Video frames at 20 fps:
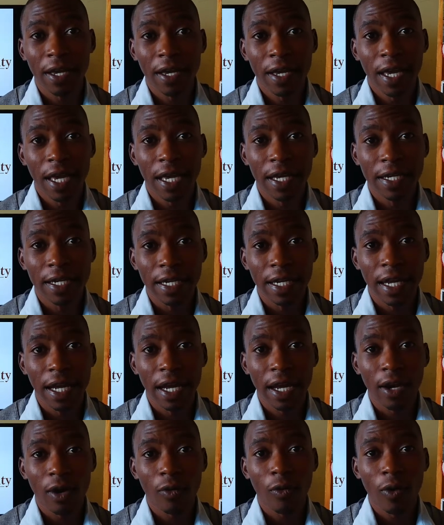And
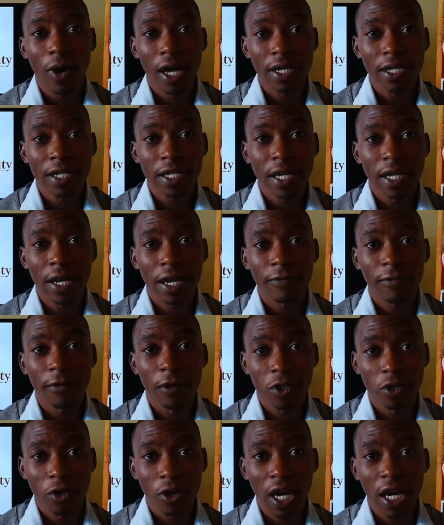what
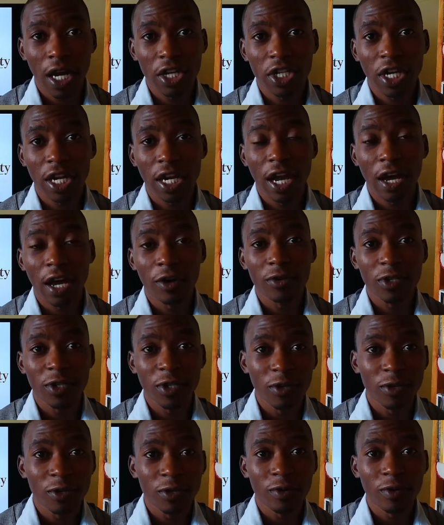PhotoCash allows you
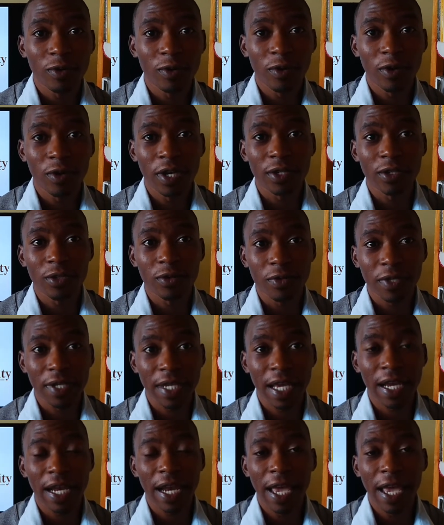to do is to sell